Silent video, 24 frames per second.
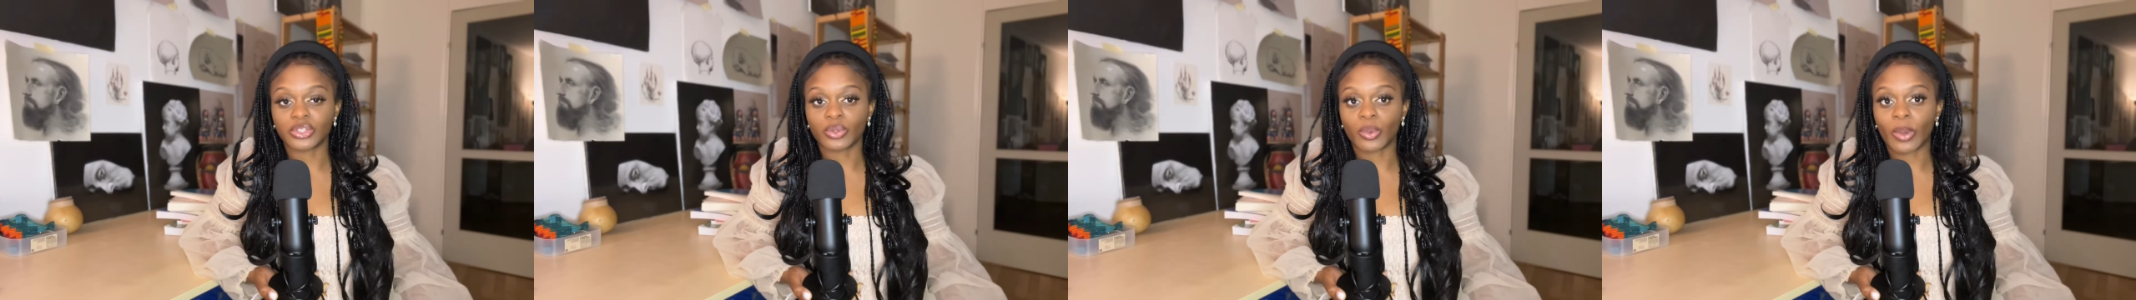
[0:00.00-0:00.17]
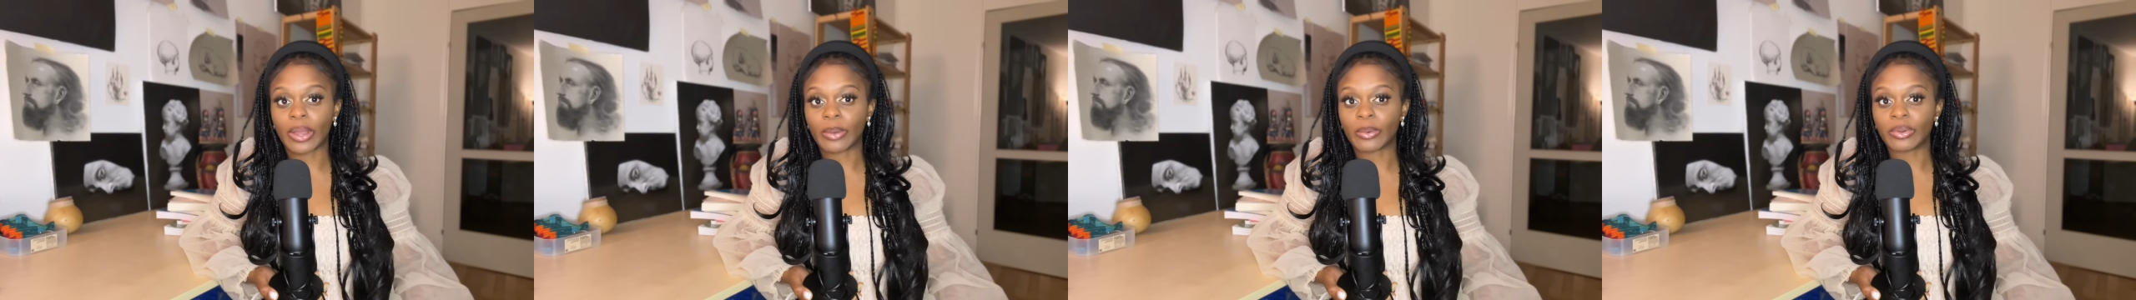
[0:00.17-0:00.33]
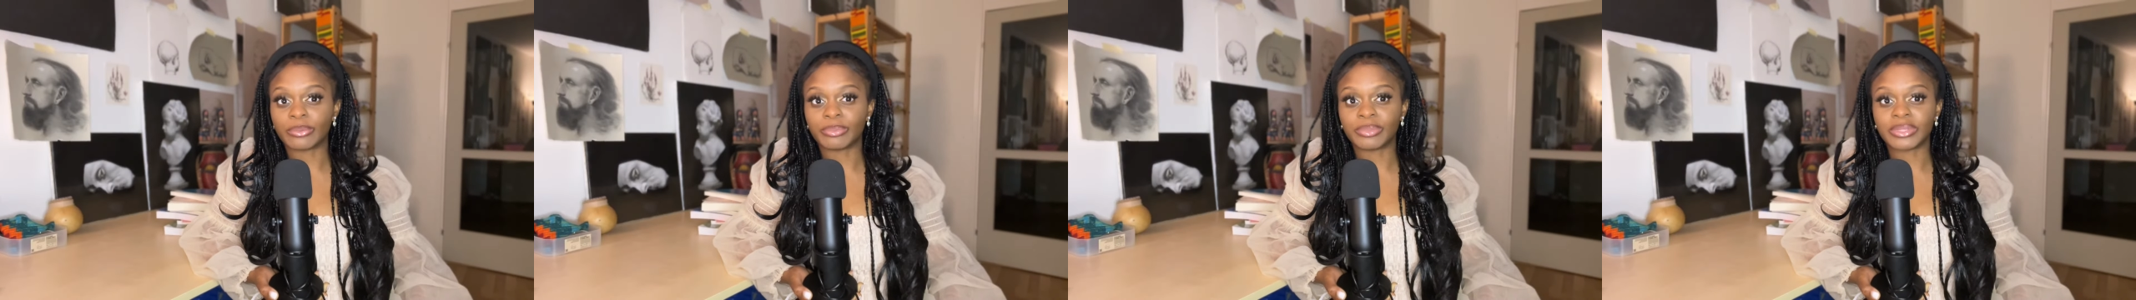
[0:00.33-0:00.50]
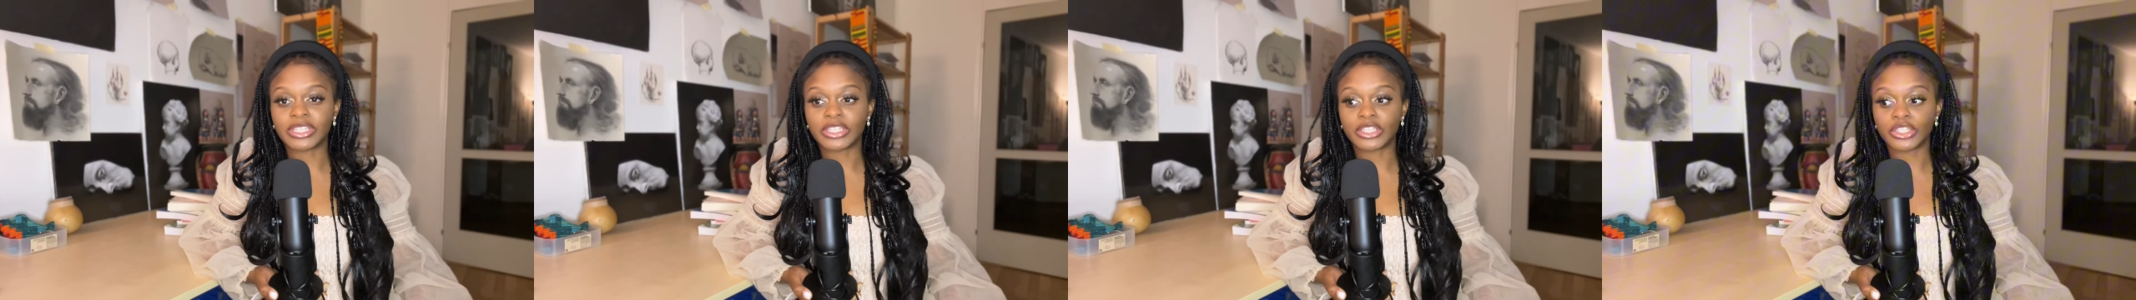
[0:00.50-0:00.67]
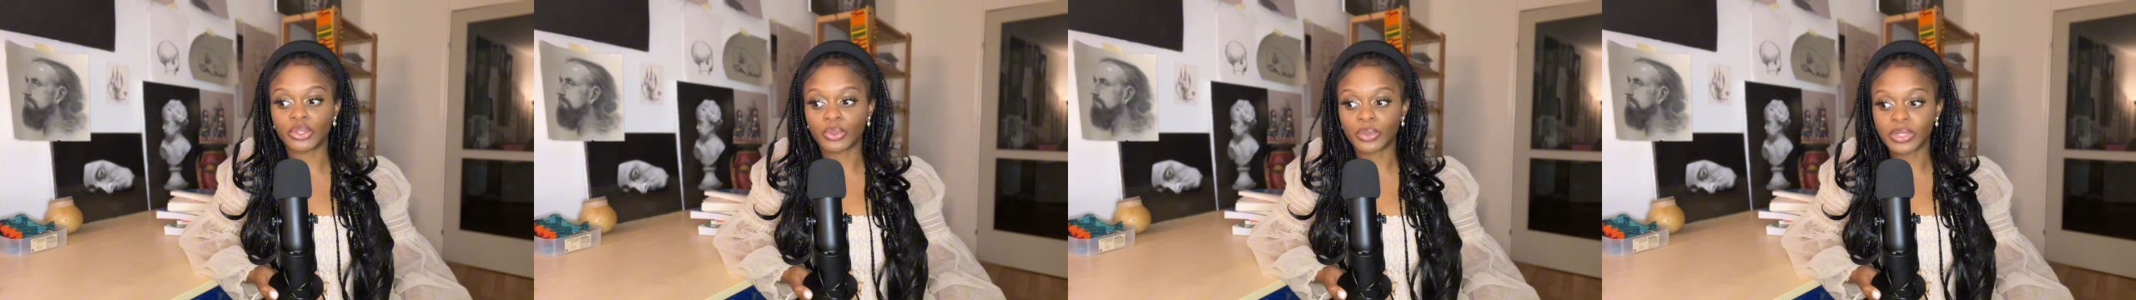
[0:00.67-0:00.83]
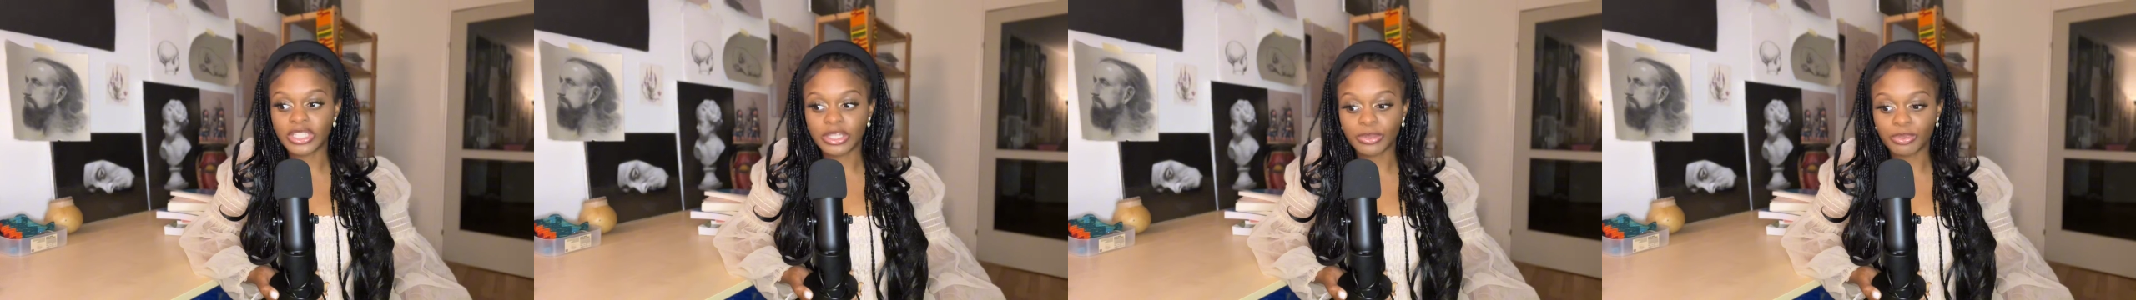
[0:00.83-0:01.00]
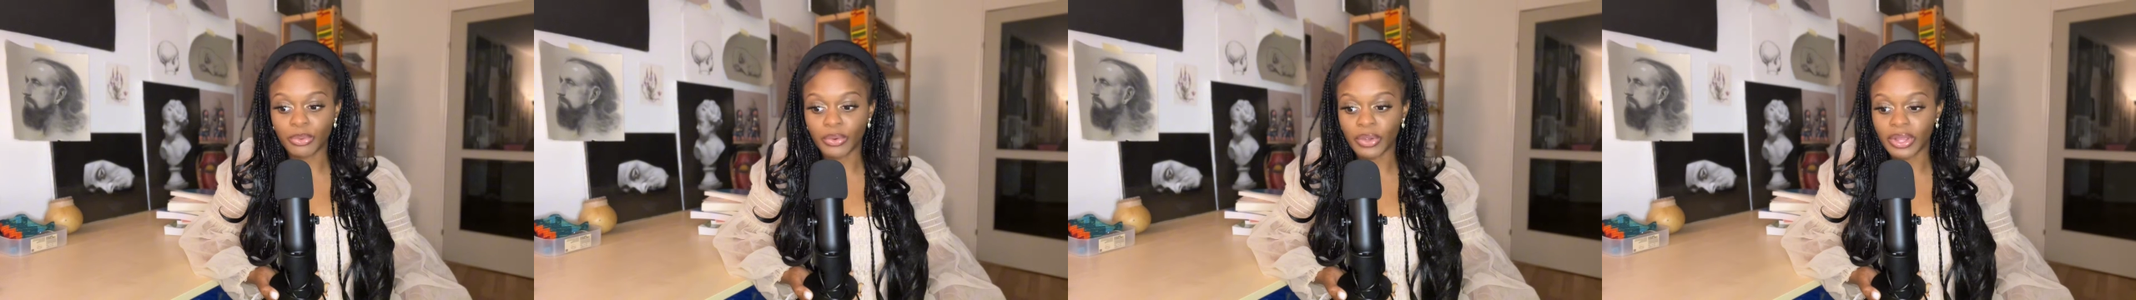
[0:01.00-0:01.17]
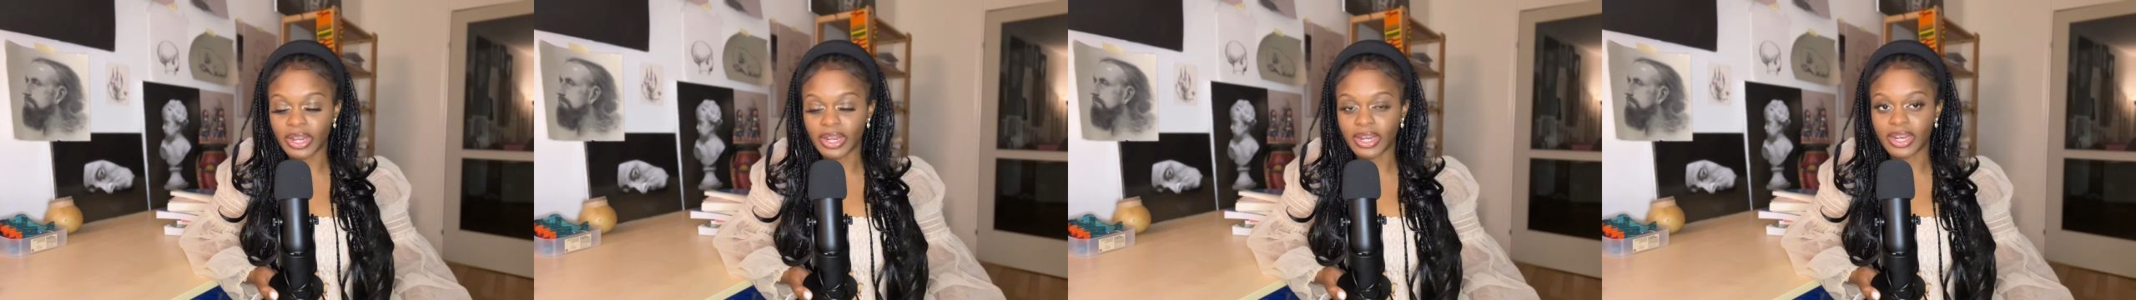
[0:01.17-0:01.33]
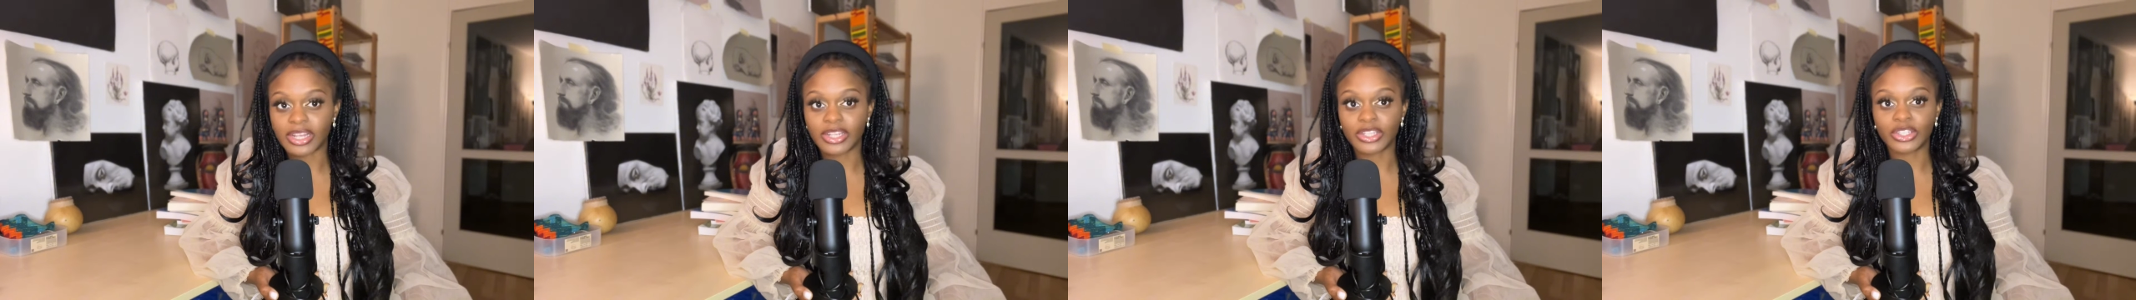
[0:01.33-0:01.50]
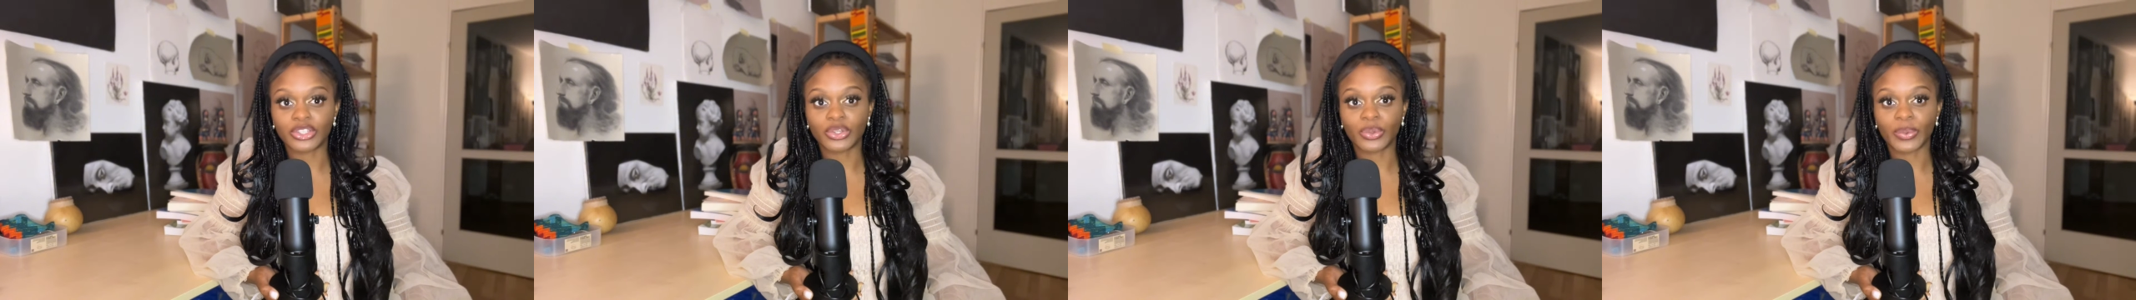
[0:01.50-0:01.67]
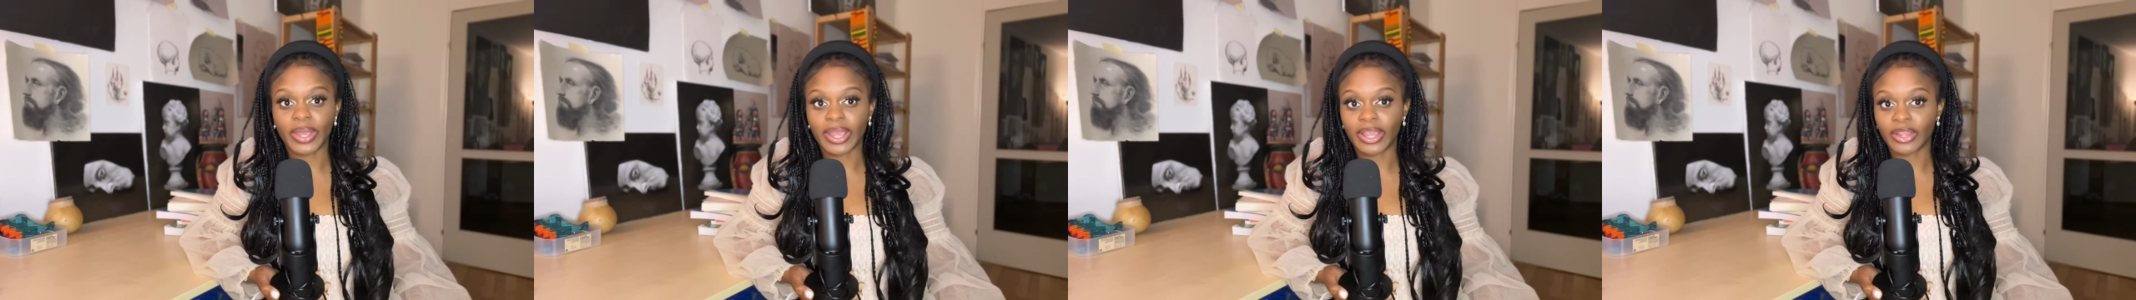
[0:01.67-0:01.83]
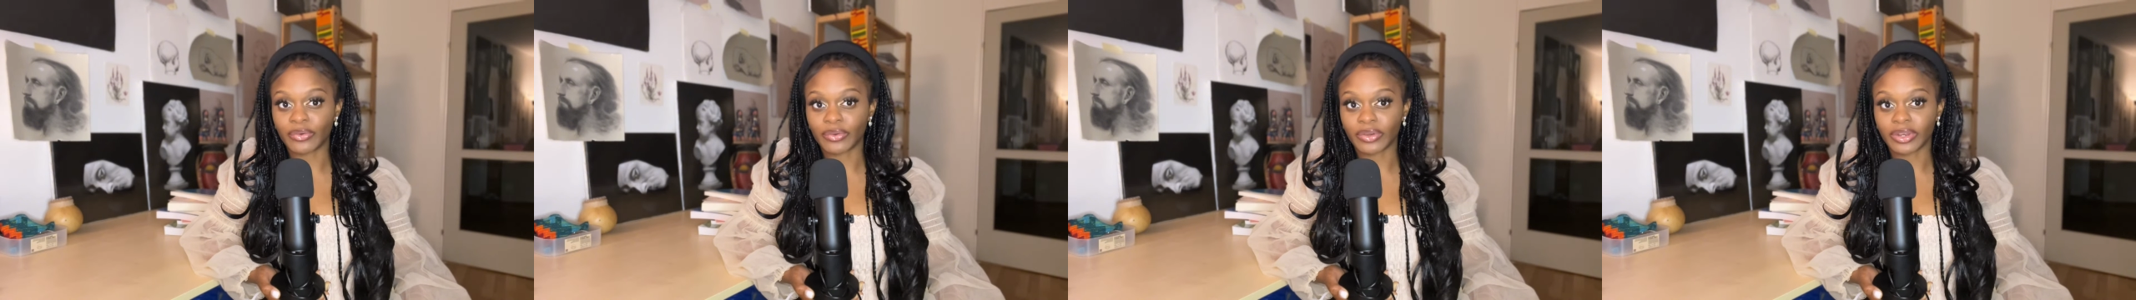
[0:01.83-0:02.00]
So I would be so disappointed and so
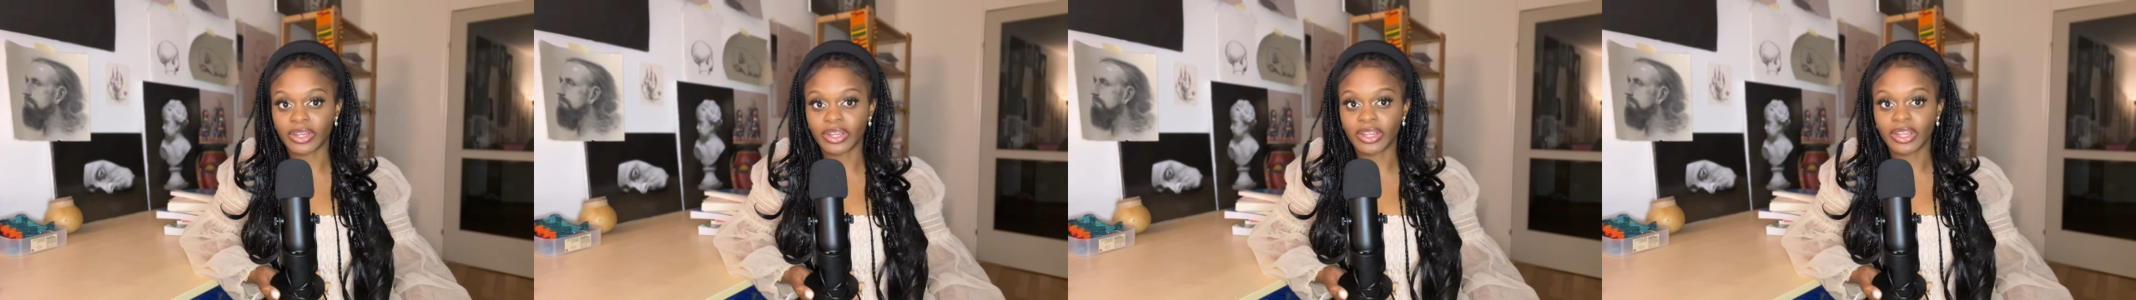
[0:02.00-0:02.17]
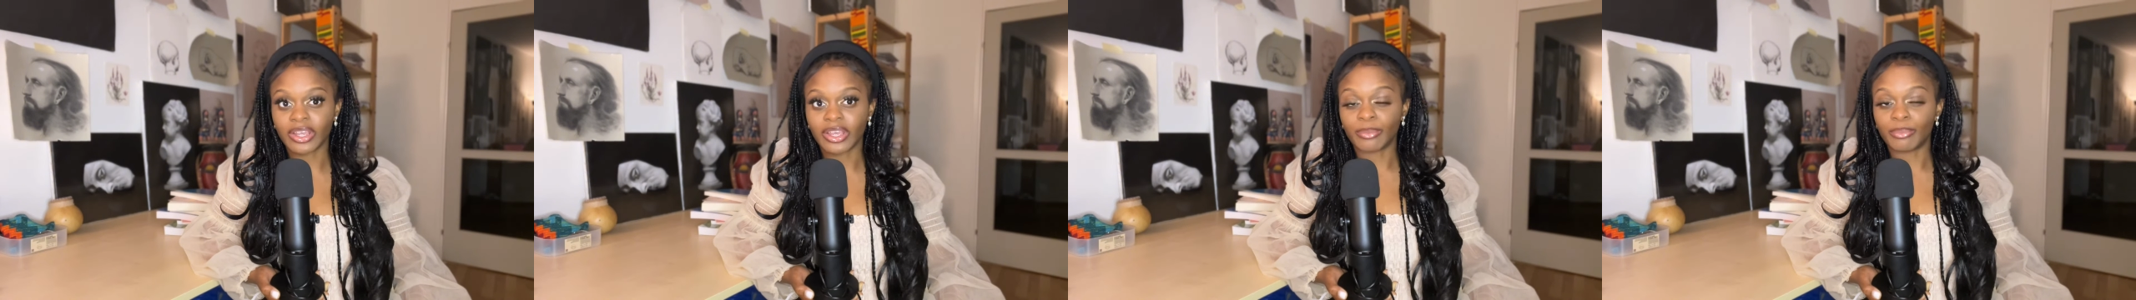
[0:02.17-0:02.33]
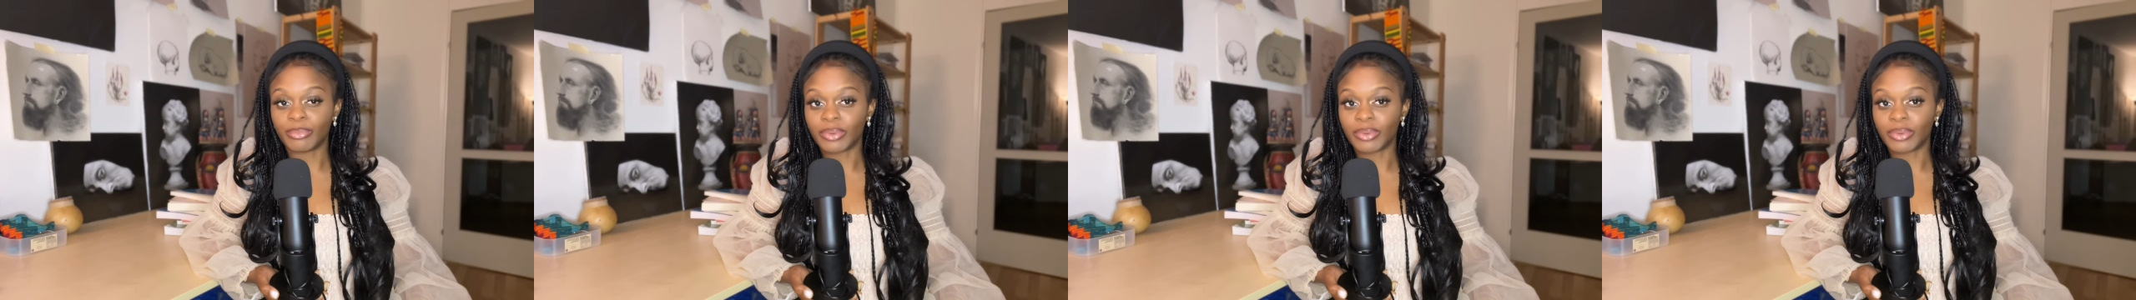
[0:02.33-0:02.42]
angry,